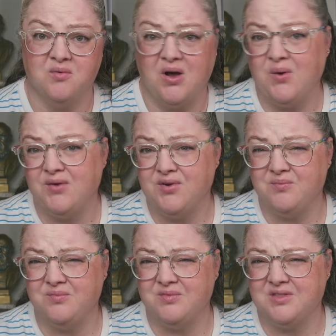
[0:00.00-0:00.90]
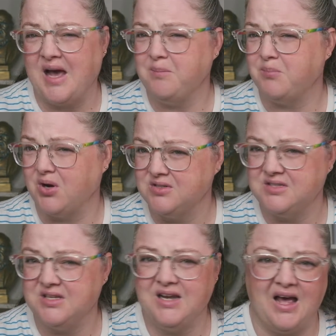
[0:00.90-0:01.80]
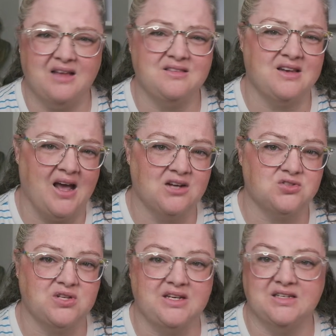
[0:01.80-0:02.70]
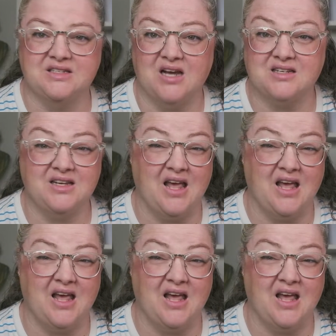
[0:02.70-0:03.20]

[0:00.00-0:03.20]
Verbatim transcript: However, that person hasn't actually conducted